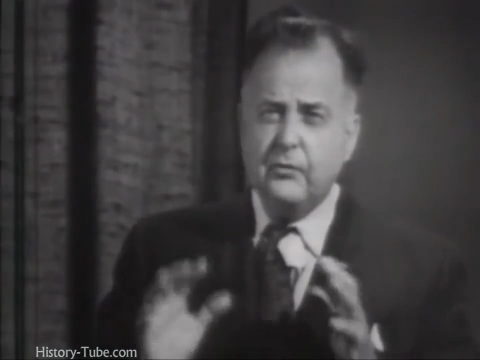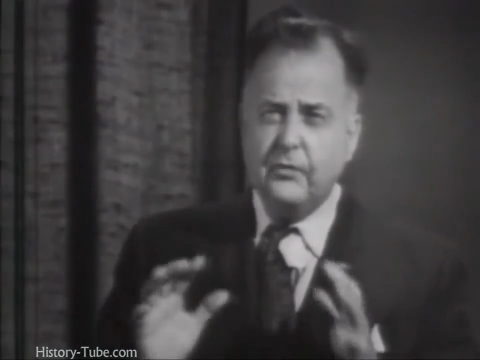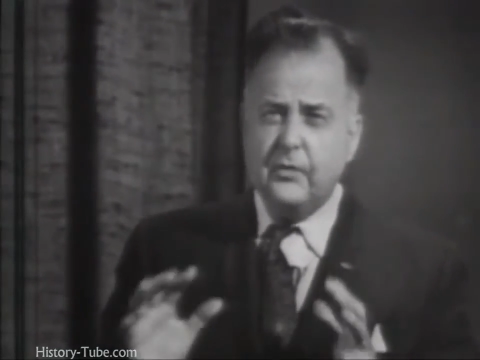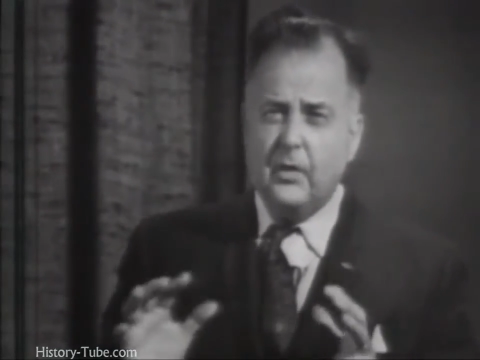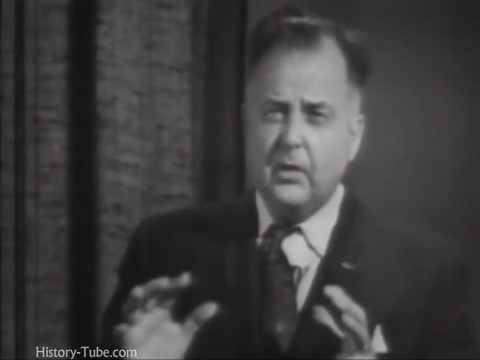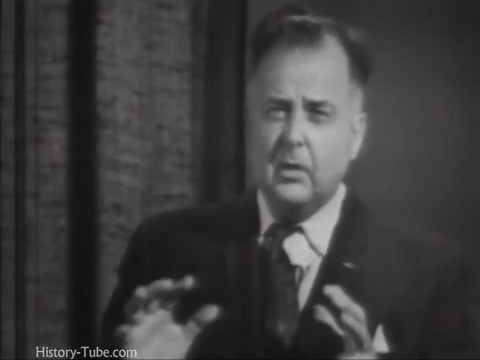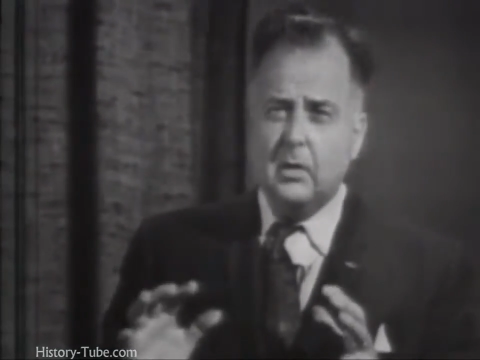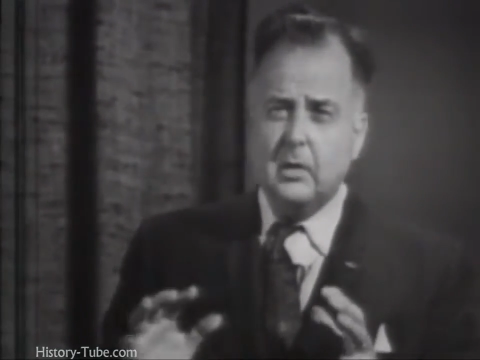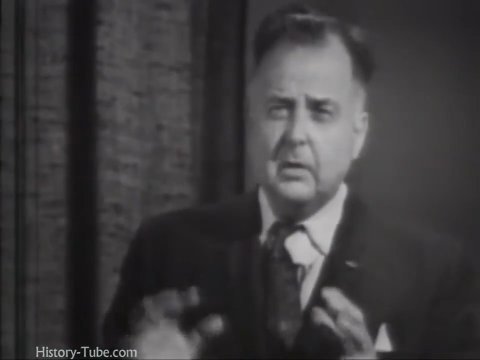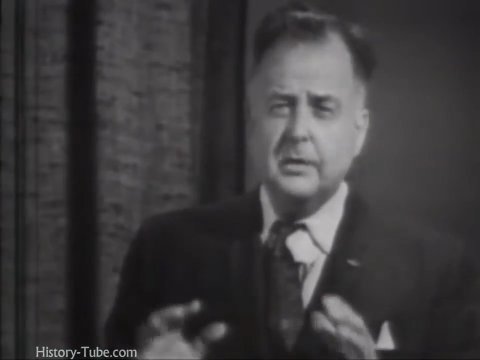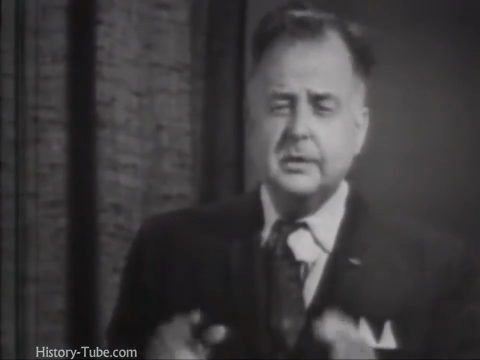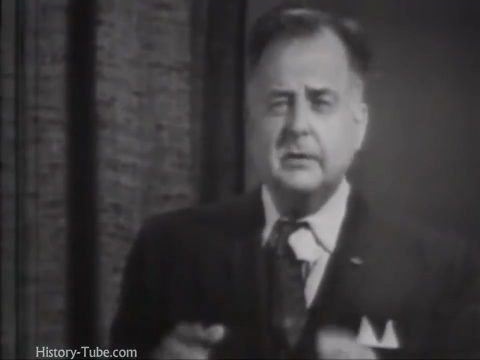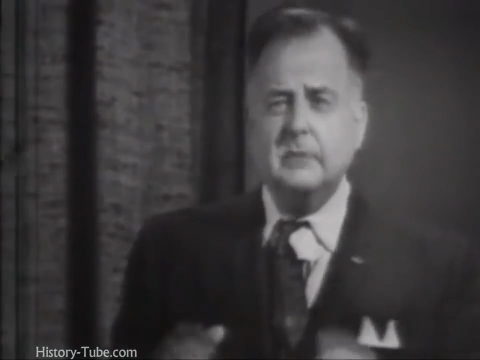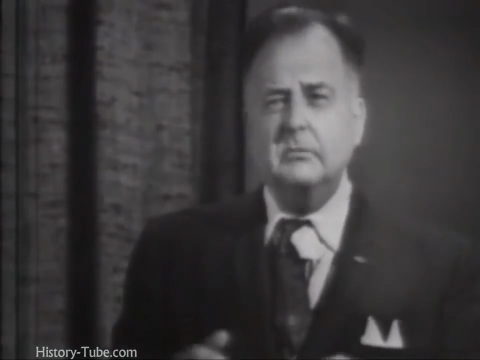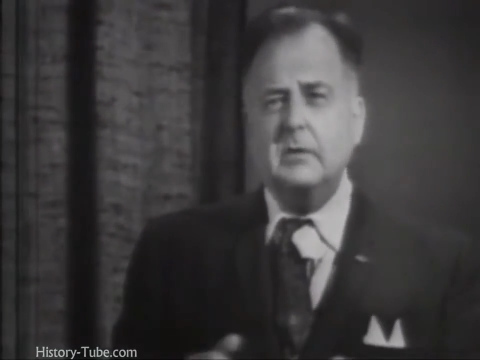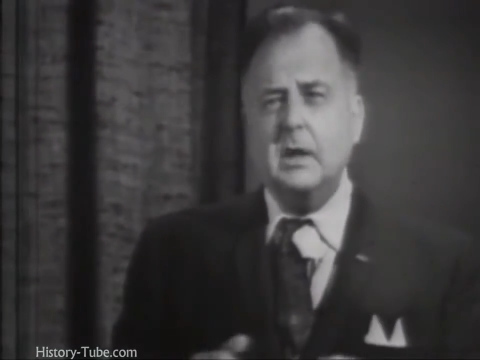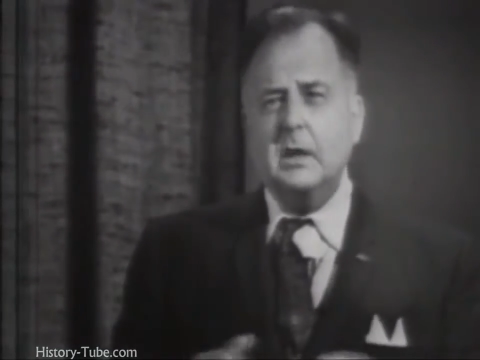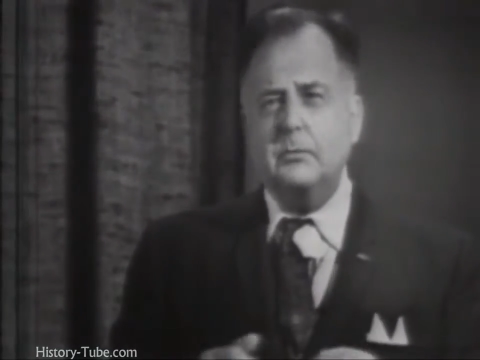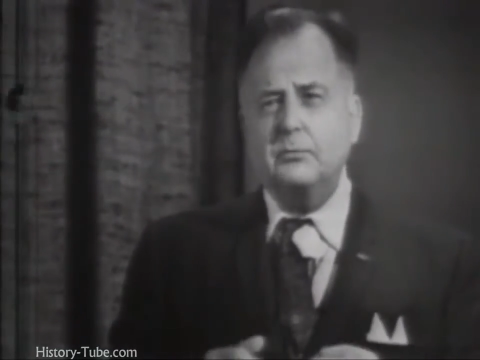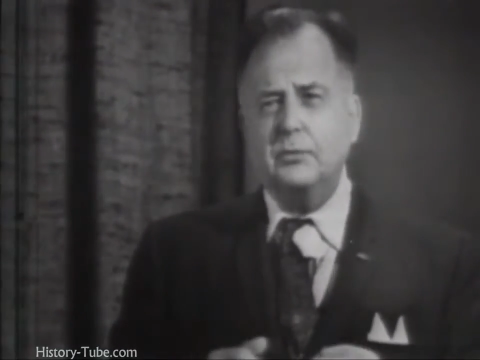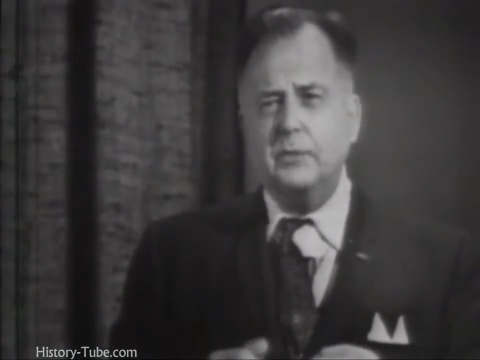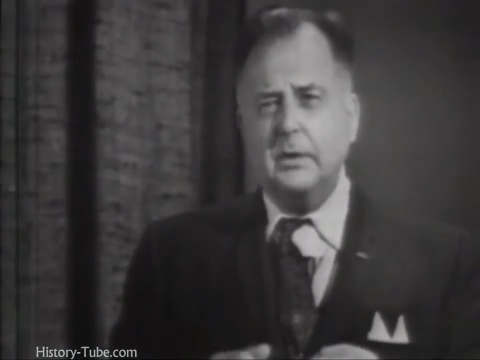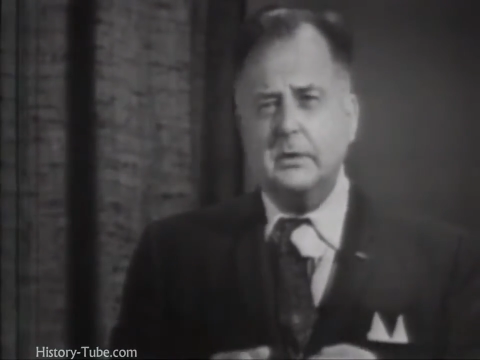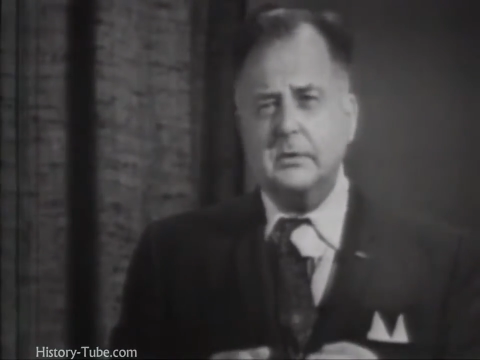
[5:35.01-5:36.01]
far the
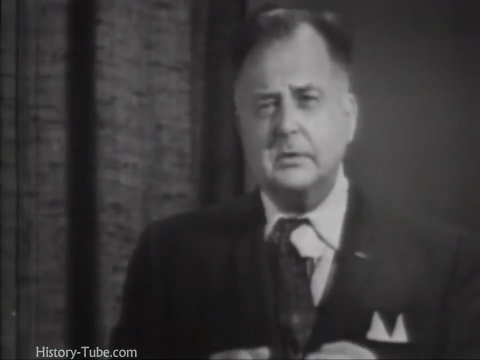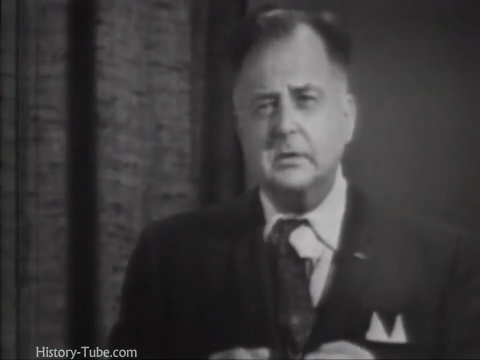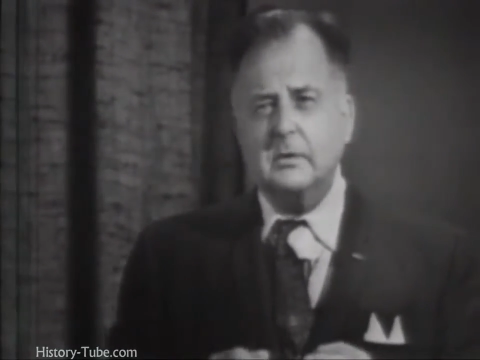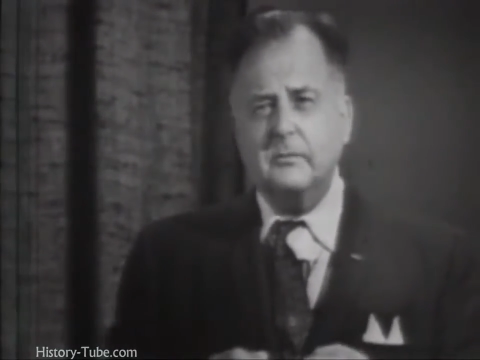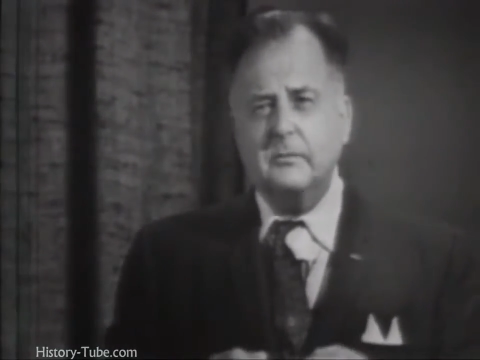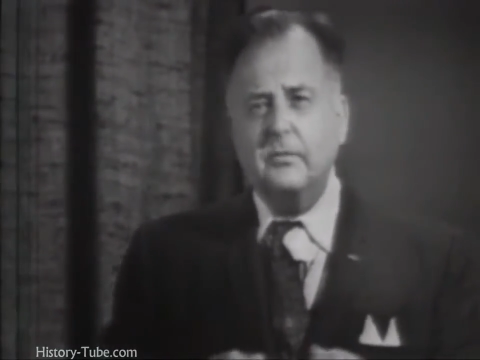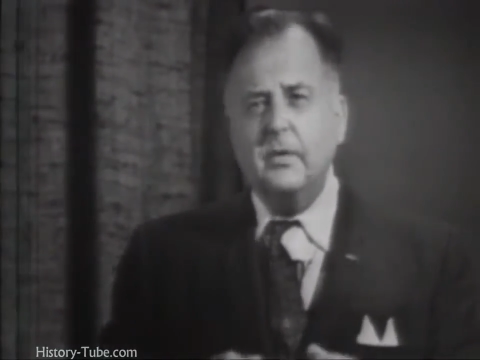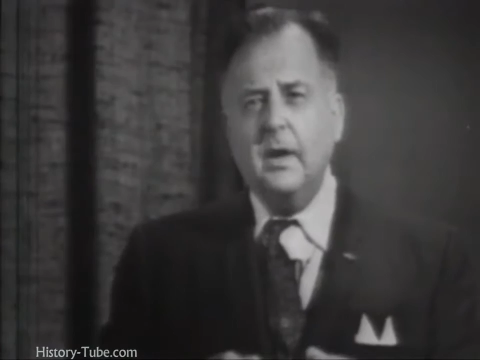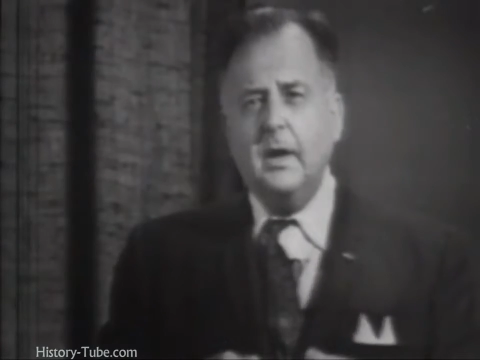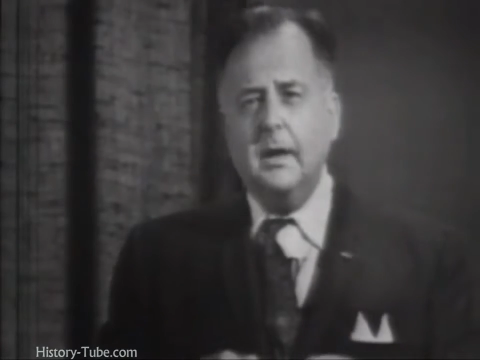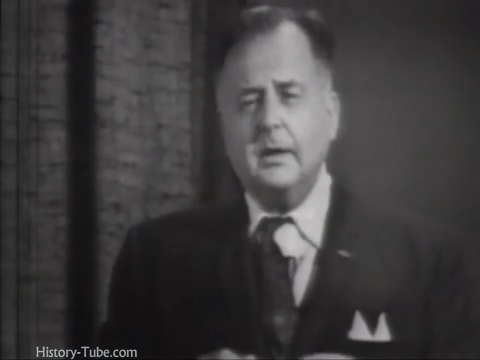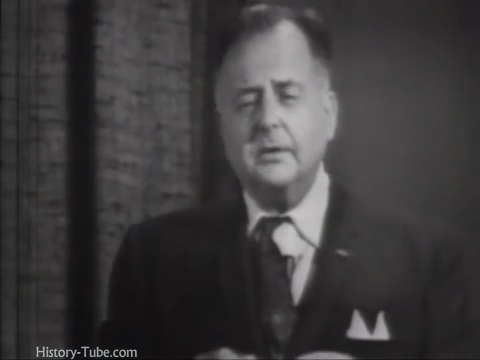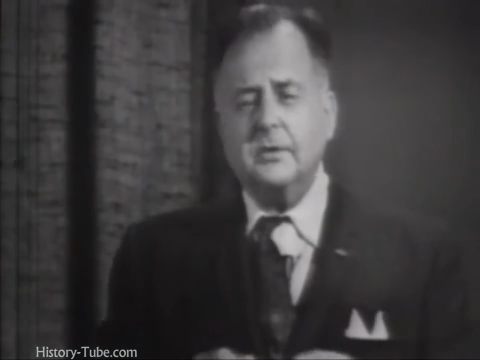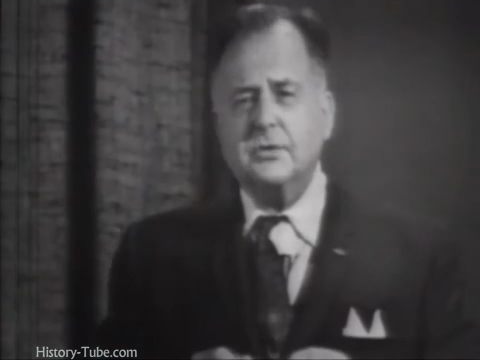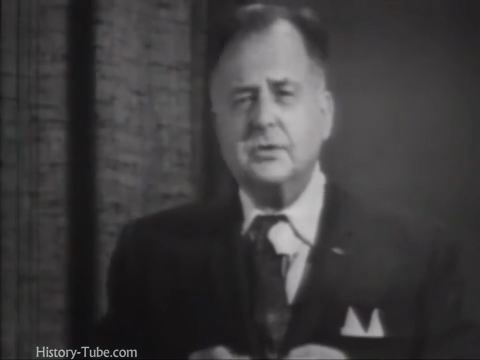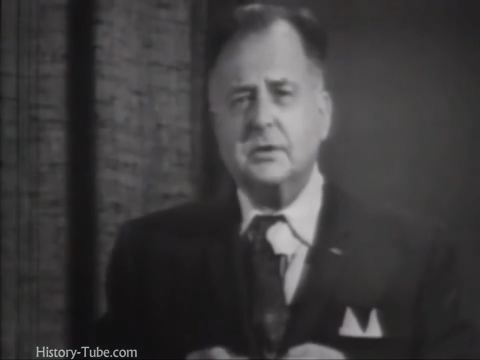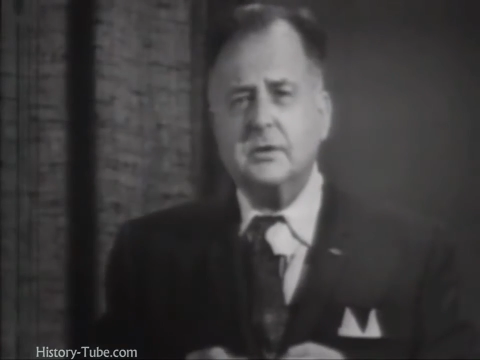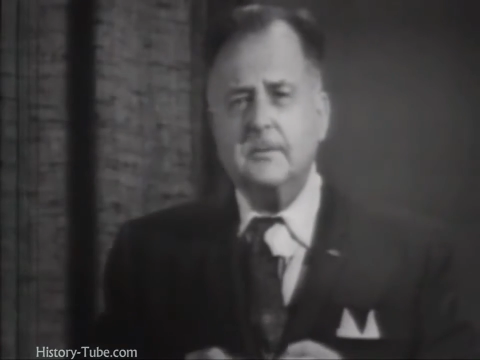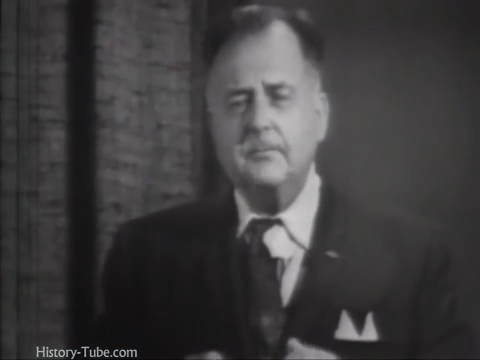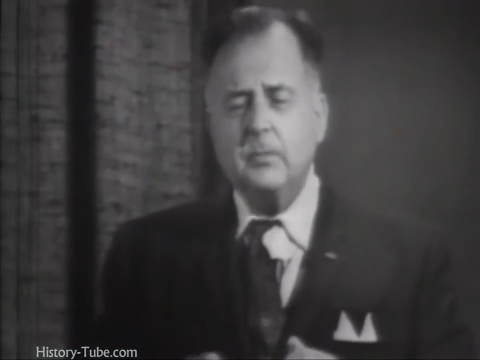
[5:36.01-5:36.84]
Wright brothers advanced